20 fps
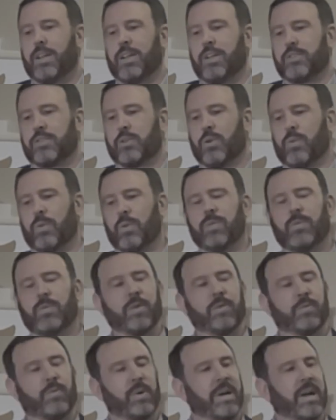So
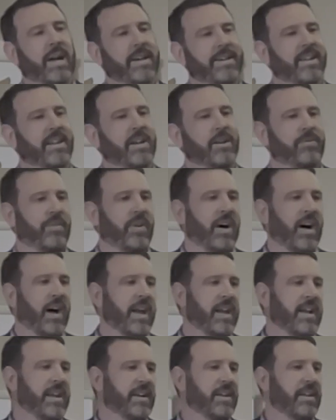if we
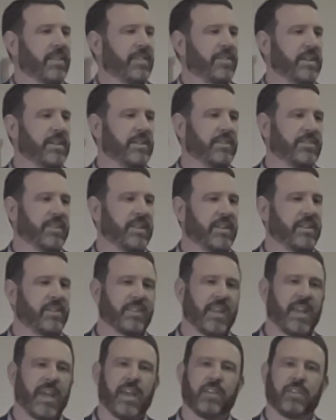identify these
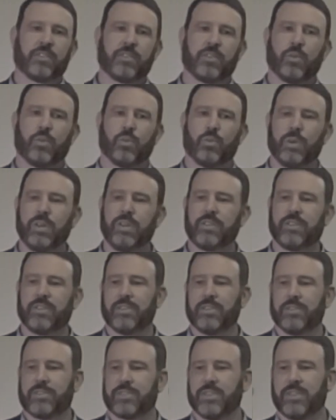things as
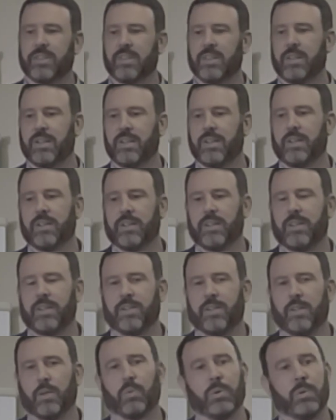reasons
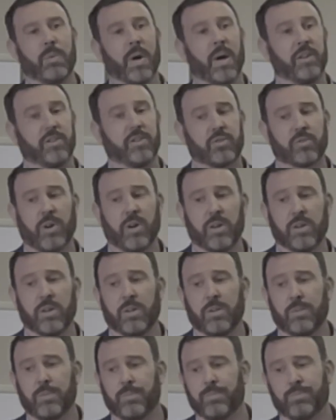that we might
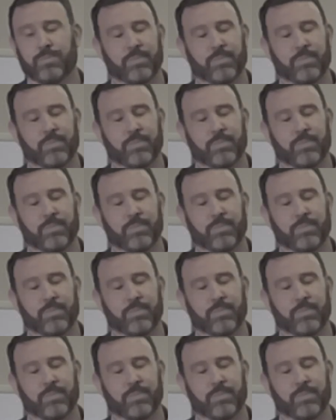struggle,